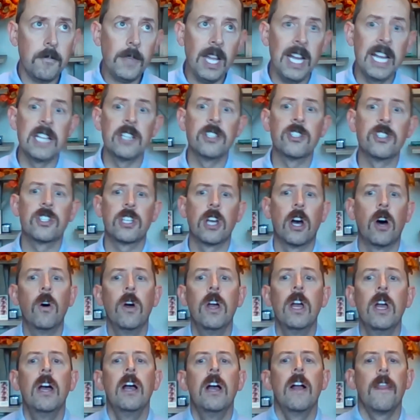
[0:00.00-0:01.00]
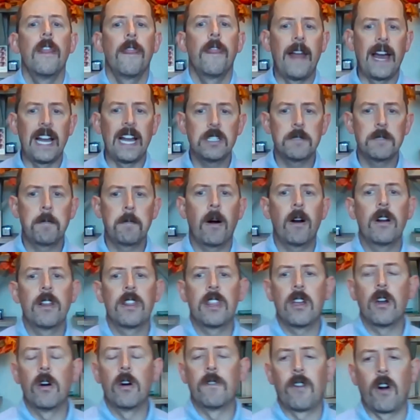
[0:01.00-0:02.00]
And so that's part of
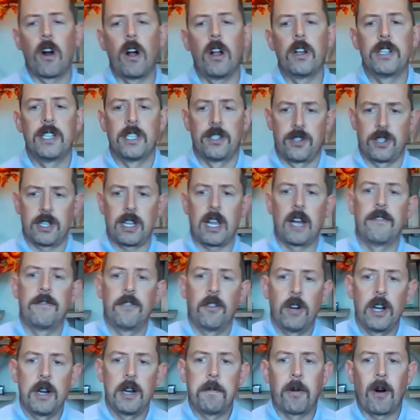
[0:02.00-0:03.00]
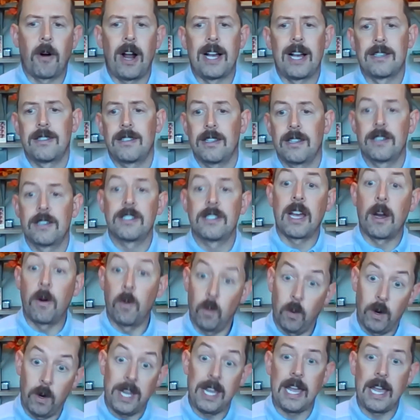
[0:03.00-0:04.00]
the overall discovery process that
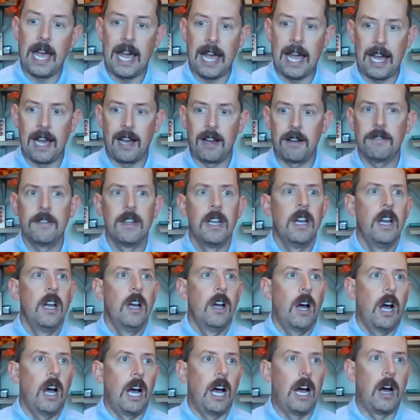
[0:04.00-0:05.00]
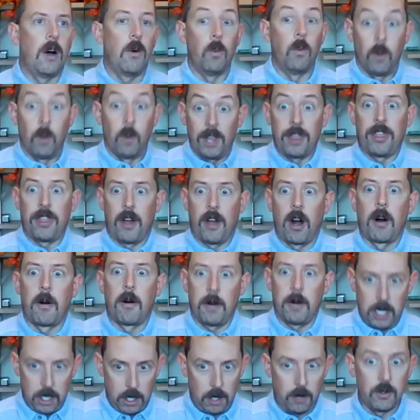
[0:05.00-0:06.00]
we have with our
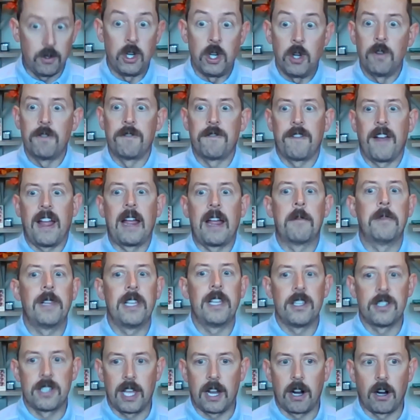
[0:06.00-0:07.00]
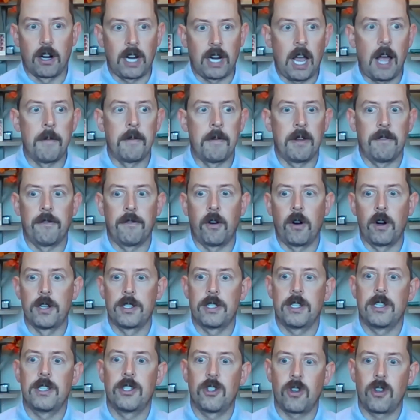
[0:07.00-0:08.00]
new families that are coming for us,
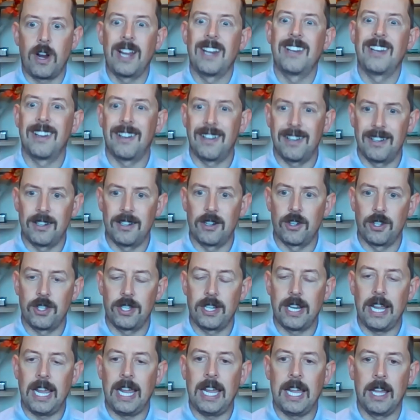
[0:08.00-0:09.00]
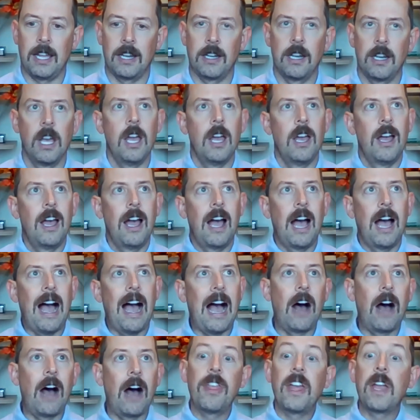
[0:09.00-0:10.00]
is trying to understand
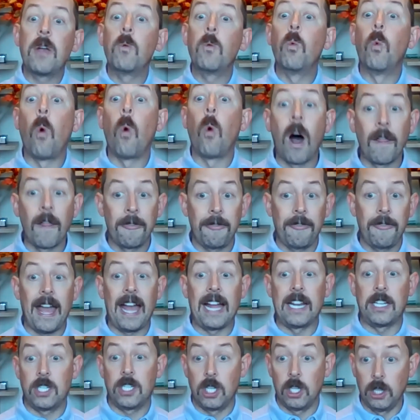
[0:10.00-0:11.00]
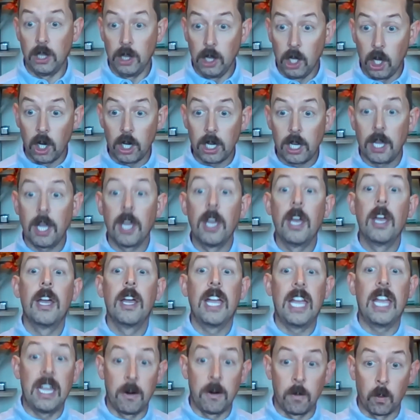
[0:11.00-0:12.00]
how they want that to look
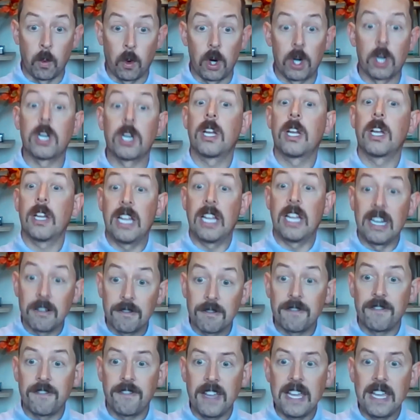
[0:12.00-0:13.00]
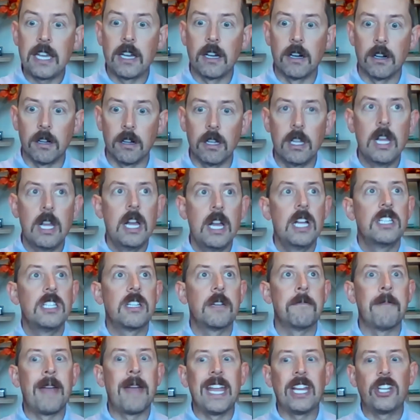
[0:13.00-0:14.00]
and work and feel, to
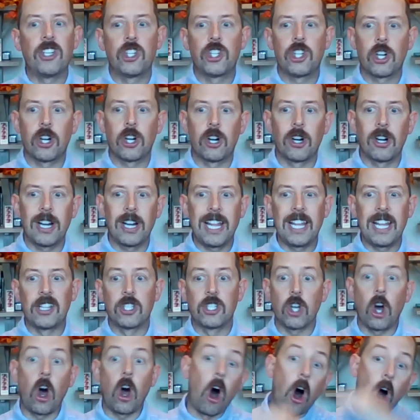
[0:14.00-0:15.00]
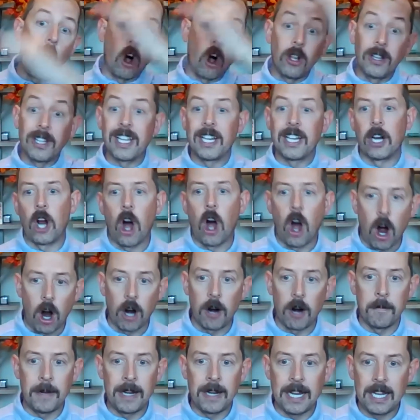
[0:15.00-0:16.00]
make sure it's all in
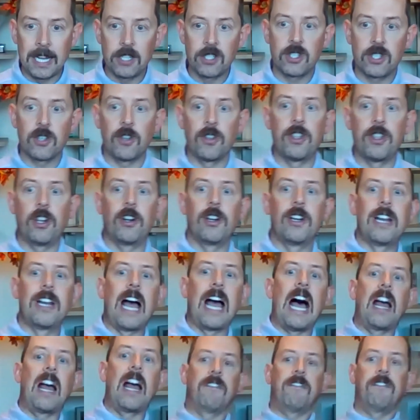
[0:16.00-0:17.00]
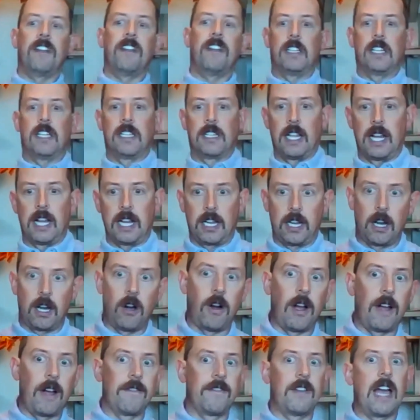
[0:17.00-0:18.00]
harmony, so they're not feeling like, oh,
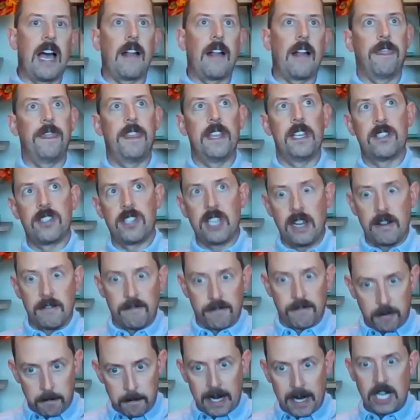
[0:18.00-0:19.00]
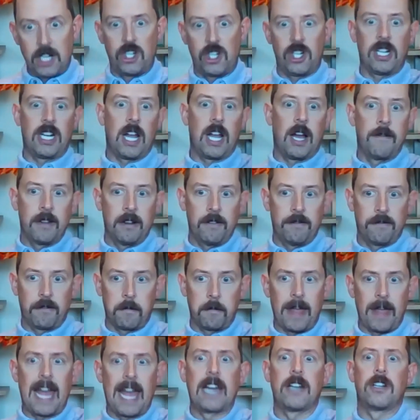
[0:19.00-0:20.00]
I've got this information coming from
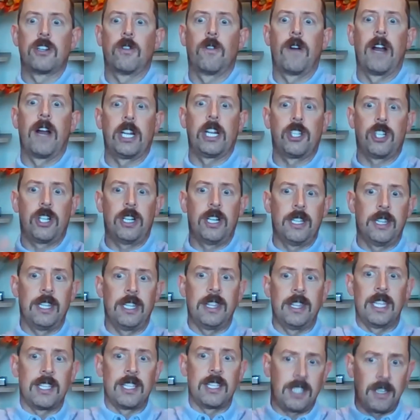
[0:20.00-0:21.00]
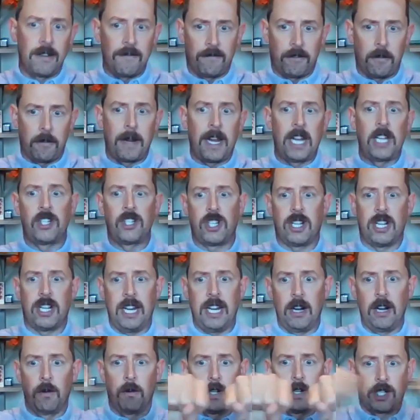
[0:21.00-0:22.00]
that direction and then this information
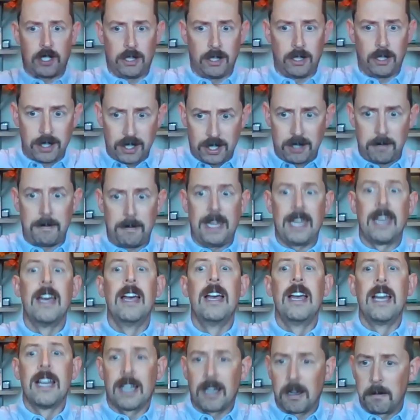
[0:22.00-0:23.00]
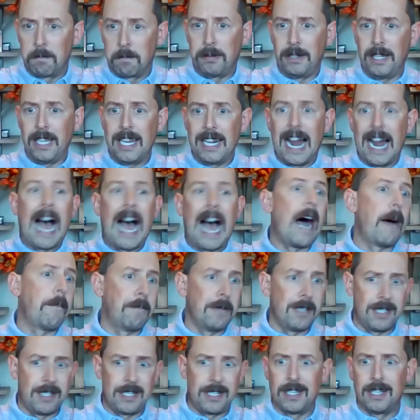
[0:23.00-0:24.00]
here, which looks to be complete
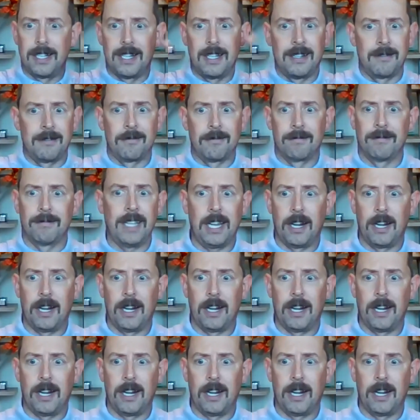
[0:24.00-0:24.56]
opposite and